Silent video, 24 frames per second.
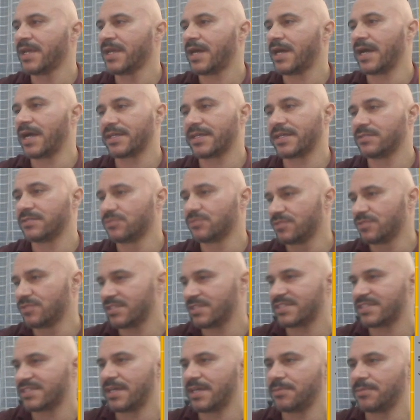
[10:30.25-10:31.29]
I can do the
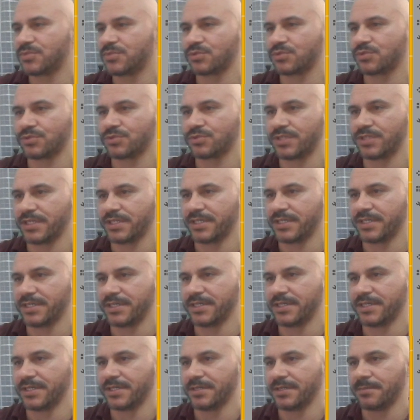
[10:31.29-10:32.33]
same to
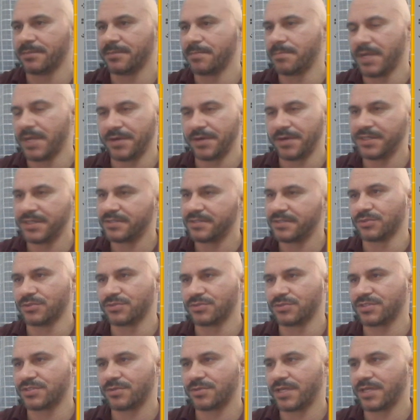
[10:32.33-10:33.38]
the Mary
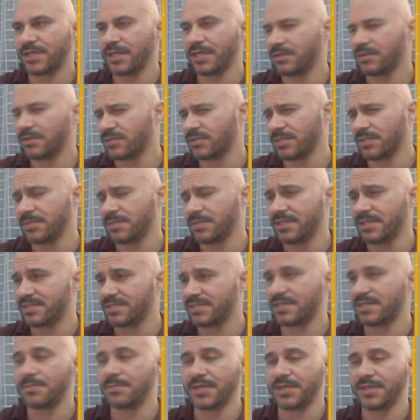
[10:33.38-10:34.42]
user, okay? You're gonna be the
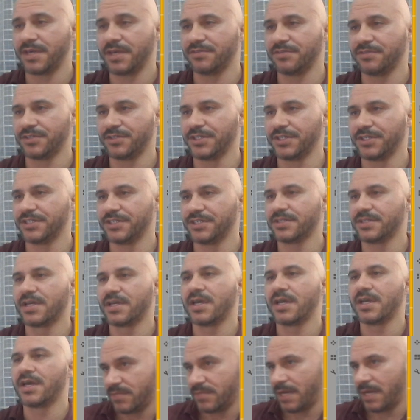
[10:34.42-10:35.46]
same behavior here.
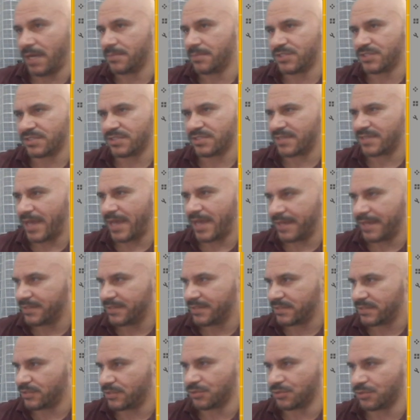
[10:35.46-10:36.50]
I'm just
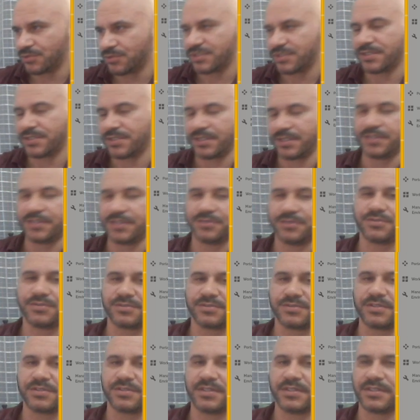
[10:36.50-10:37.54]
adding user, here
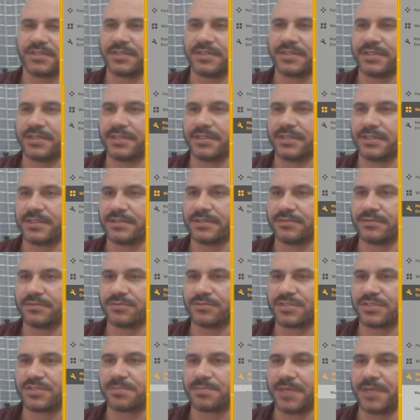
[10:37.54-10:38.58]
is
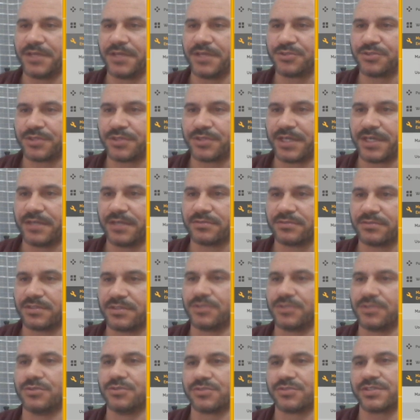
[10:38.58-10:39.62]
in this page, okay, on
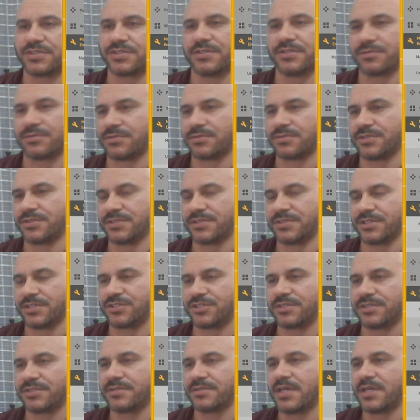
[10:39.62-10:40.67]
the user
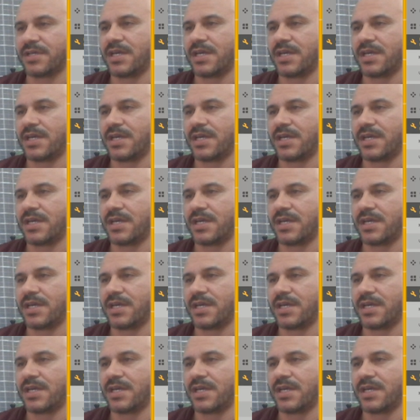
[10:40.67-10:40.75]
authorization.